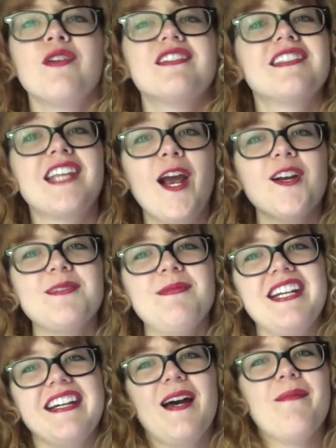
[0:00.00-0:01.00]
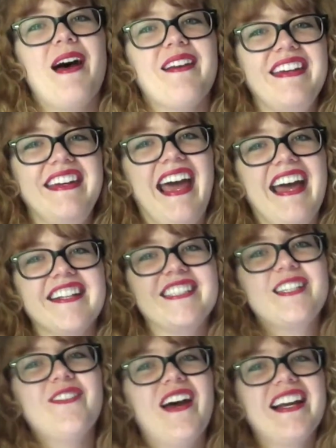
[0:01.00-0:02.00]
it scares me about
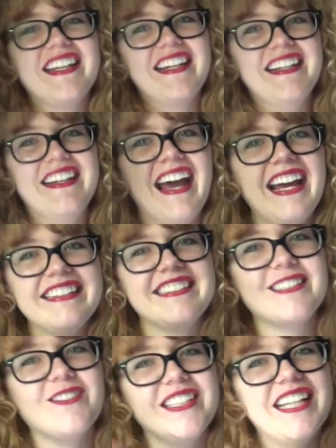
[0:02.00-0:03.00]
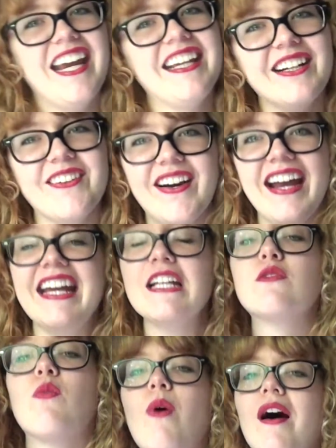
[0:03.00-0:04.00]
Inej. The fact that Inej has been taken away,
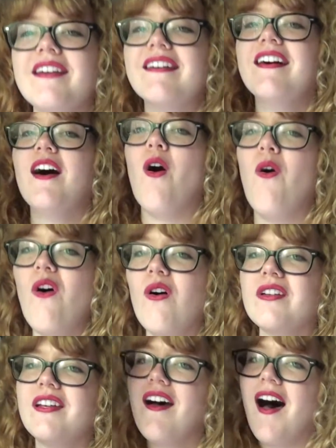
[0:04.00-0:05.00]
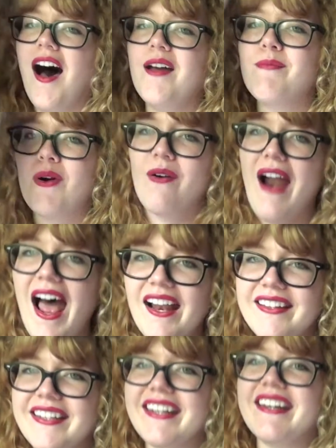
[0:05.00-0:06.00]
his one hold on
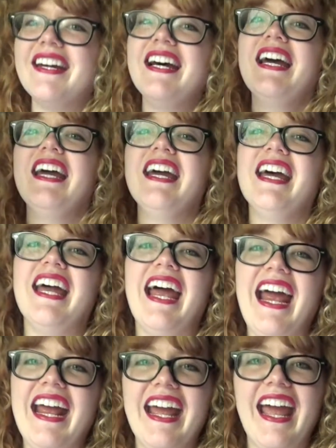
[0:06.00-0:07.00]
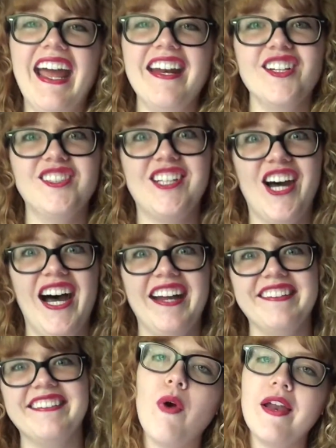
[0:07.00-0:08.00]
morality, and it's
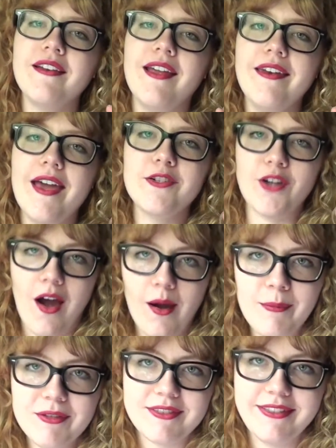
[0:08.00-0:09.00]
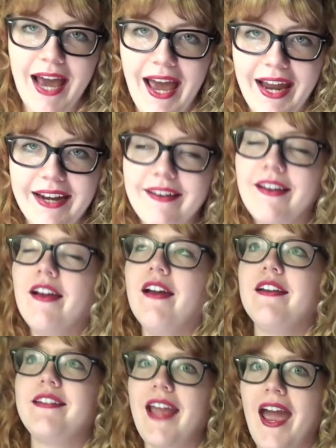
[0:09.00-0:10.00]
gone. When Inej almost died,
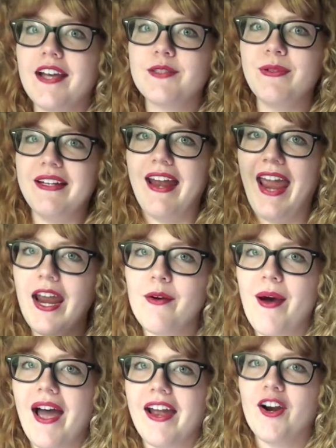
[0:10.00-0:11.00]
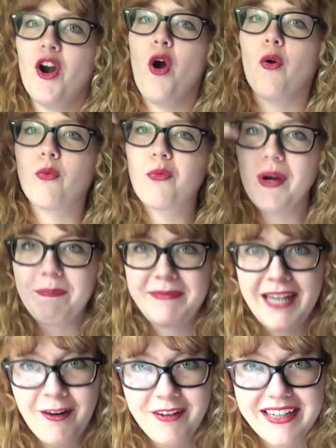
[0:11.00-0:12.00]
Kaz went haywire,
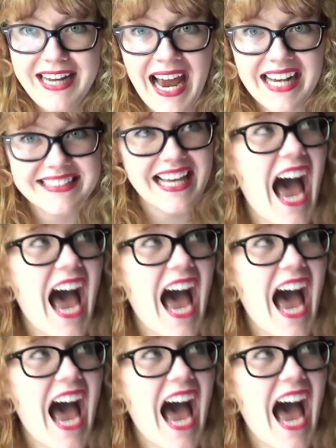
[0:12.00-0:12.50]
ripped out a guy's